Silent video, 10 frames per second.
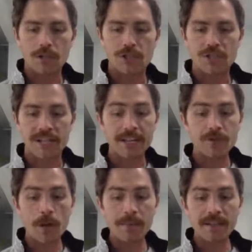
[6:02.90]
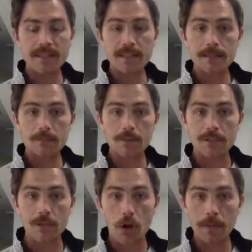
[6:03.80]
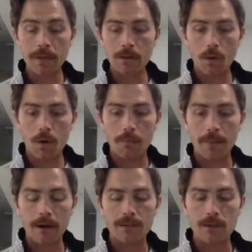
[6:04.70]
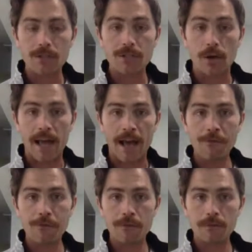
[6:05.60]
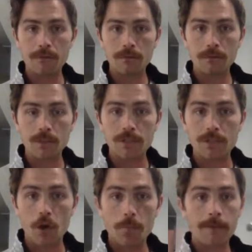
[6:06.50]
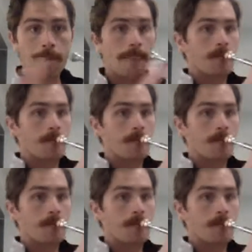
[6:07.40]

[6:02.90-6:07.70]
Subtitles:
G trumpets, which is open, or baritones, your F, which is open.